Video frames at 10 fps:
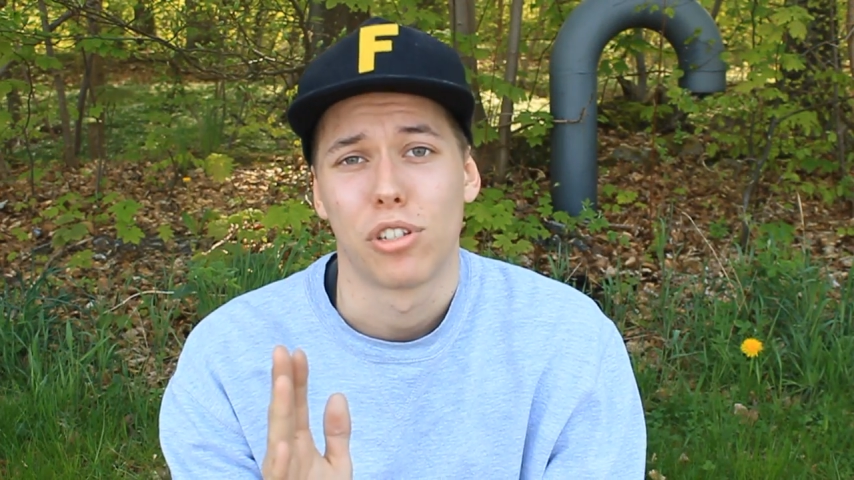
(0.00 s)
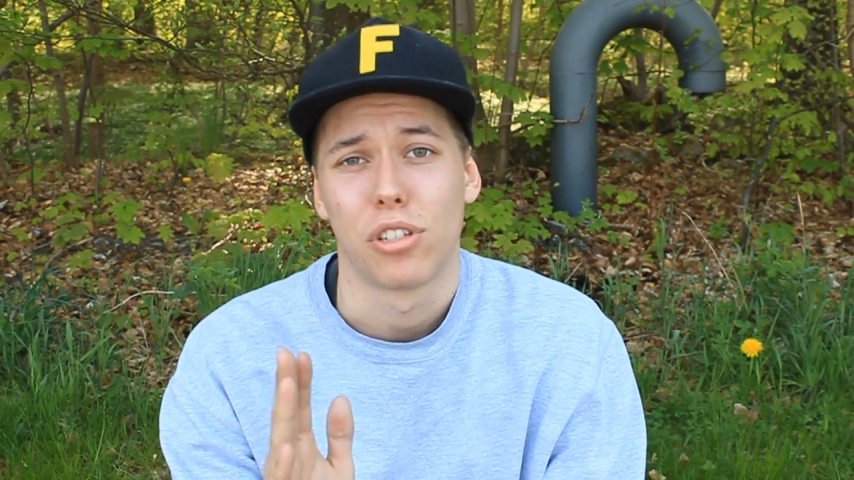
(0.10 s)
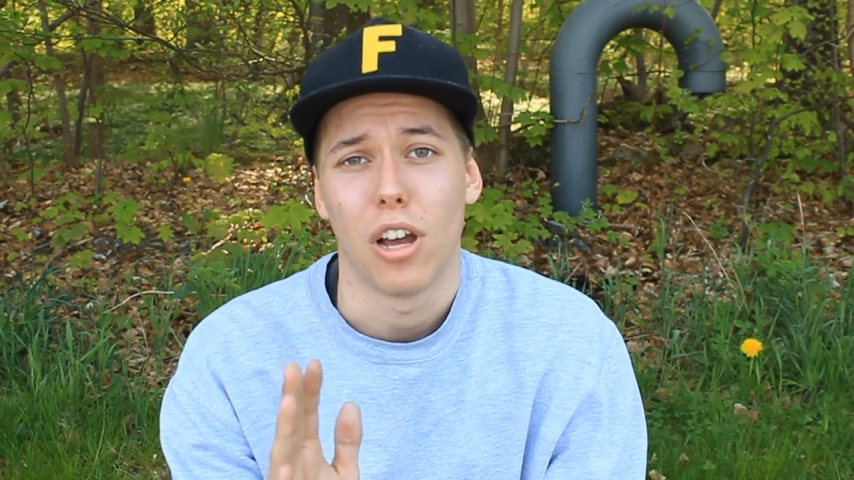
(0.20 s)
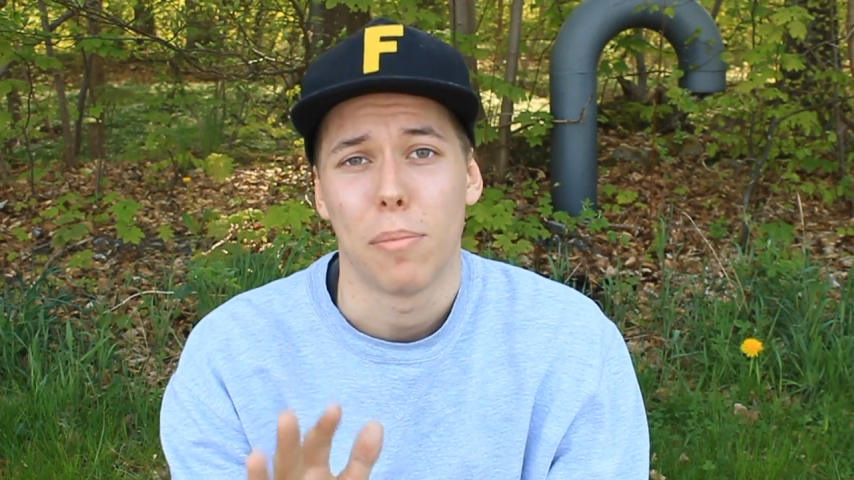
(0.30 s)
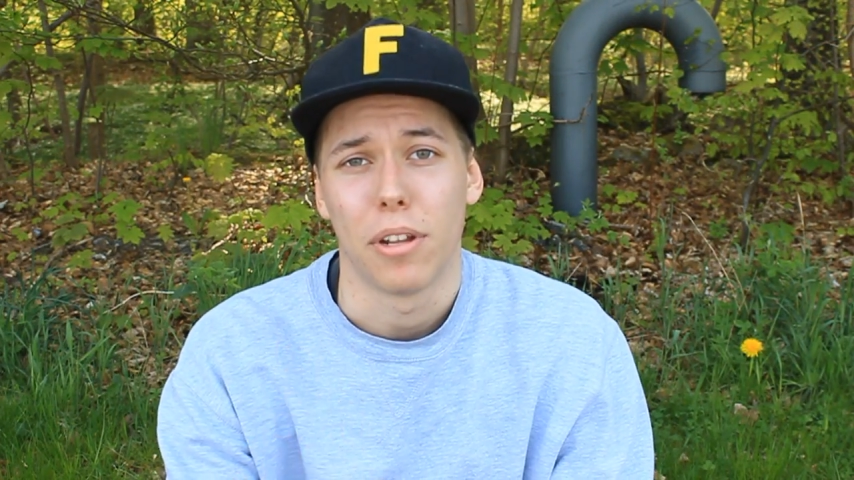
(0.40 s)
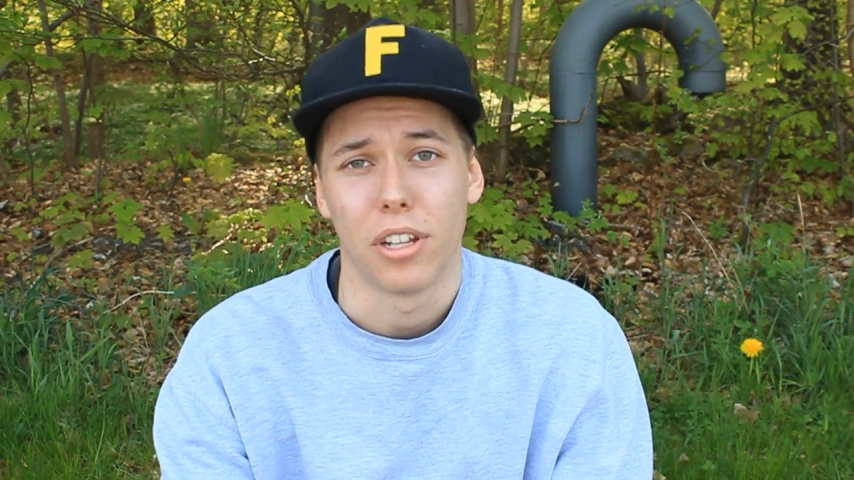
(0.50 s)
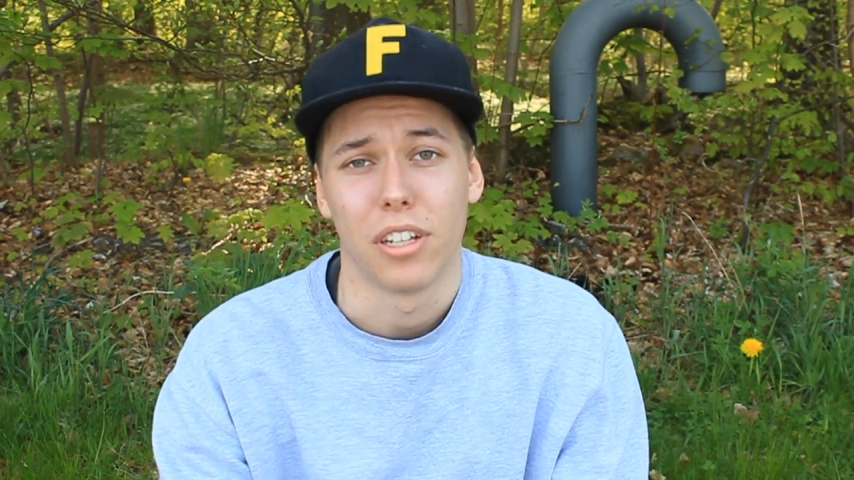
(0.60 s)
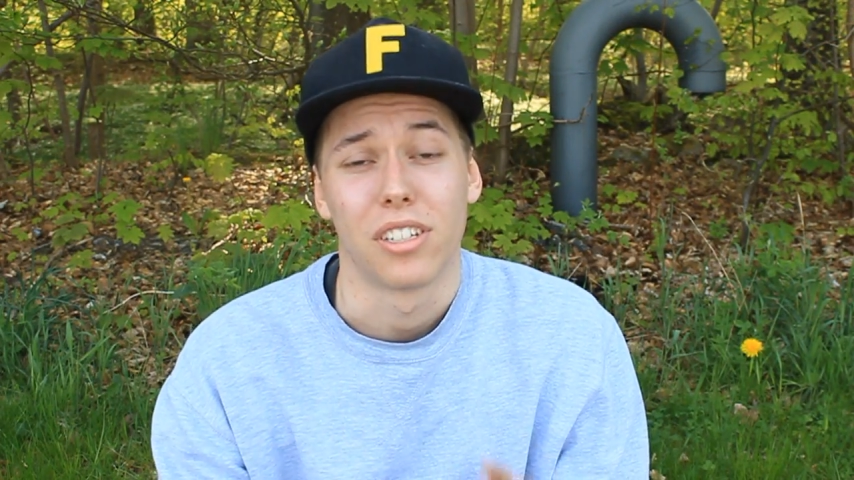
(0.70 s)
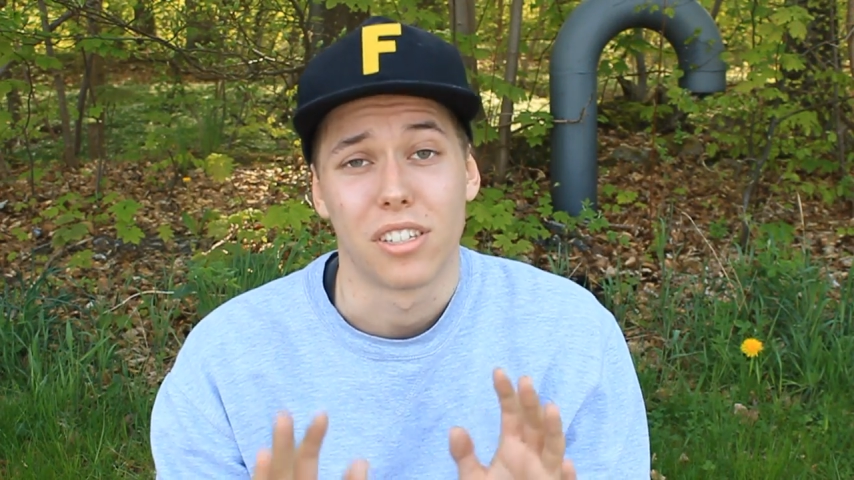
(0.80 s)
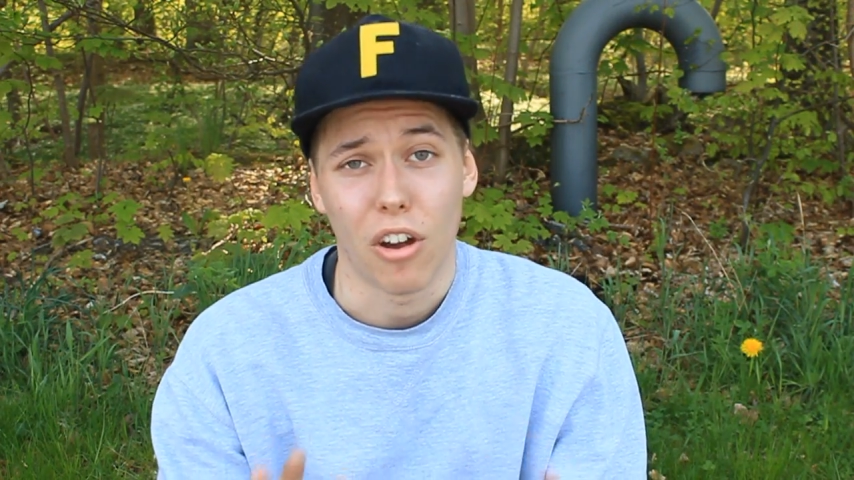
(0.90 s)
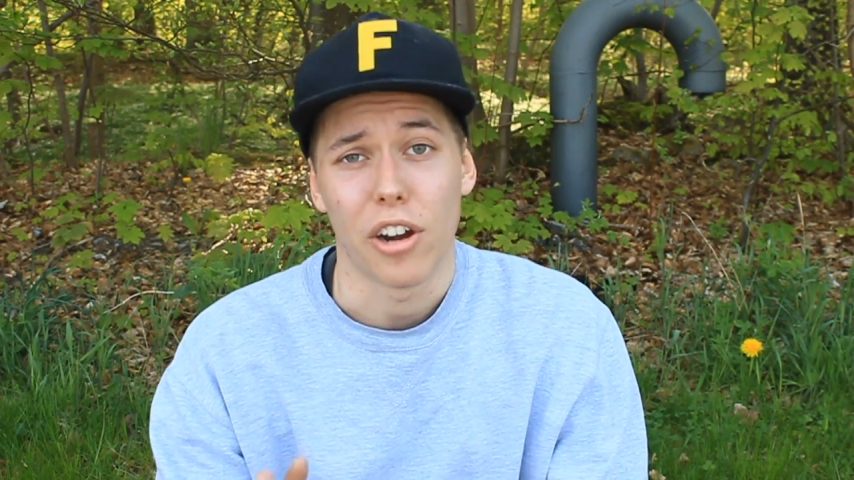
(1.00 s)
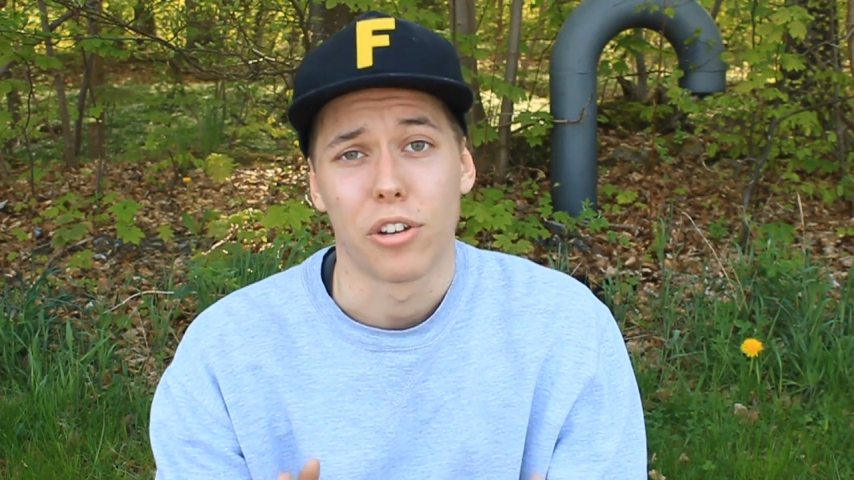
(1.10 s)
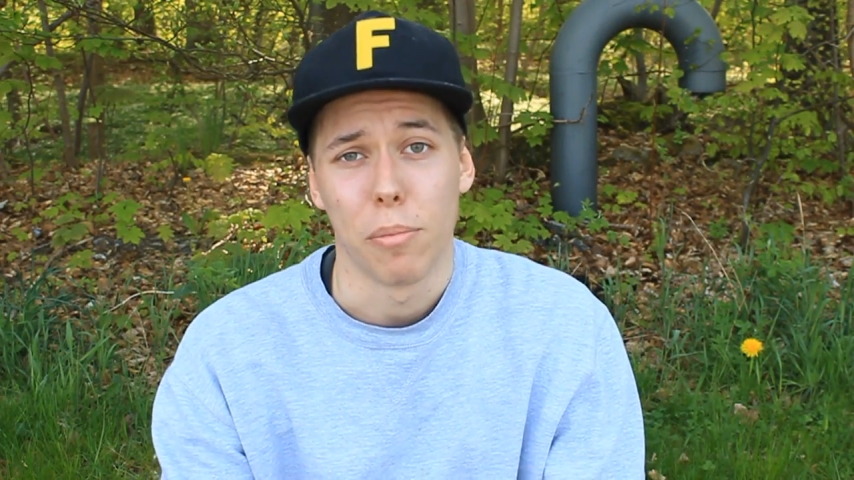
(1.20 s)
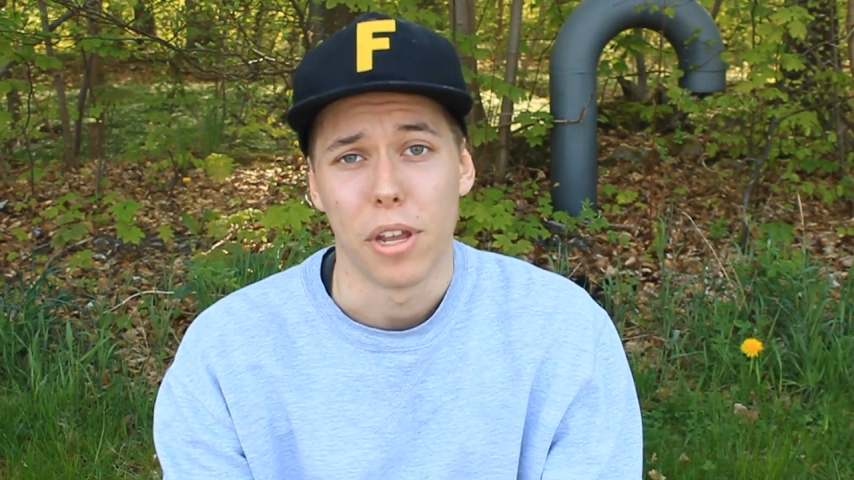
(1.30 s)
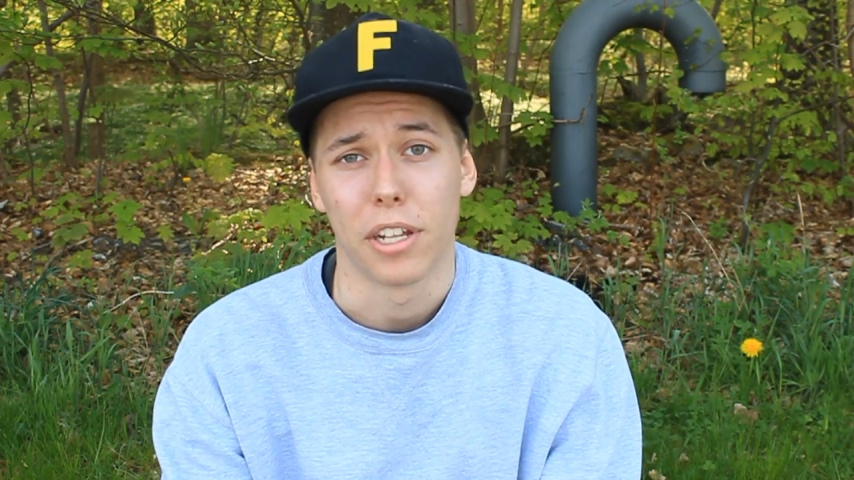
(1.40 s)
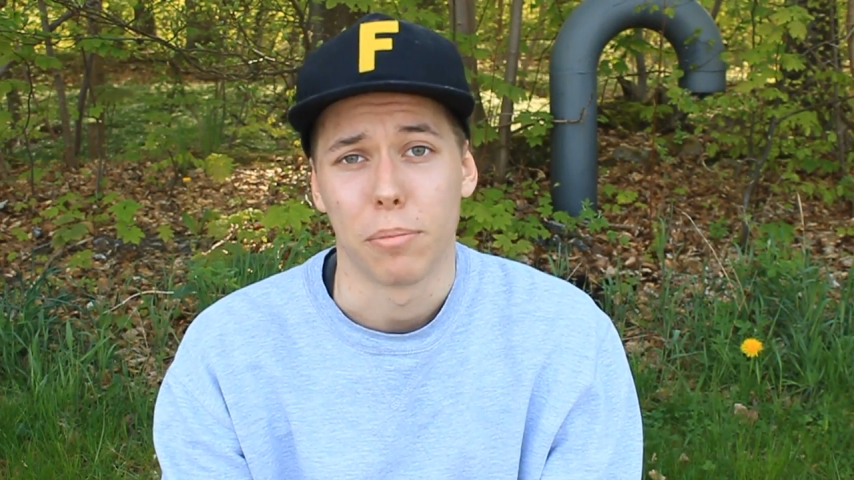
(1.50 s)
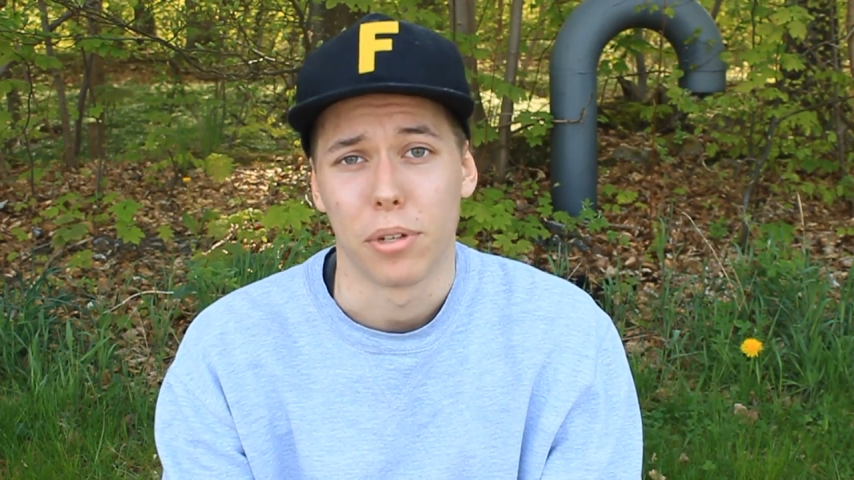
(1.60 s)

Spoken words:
to stop and then start committing,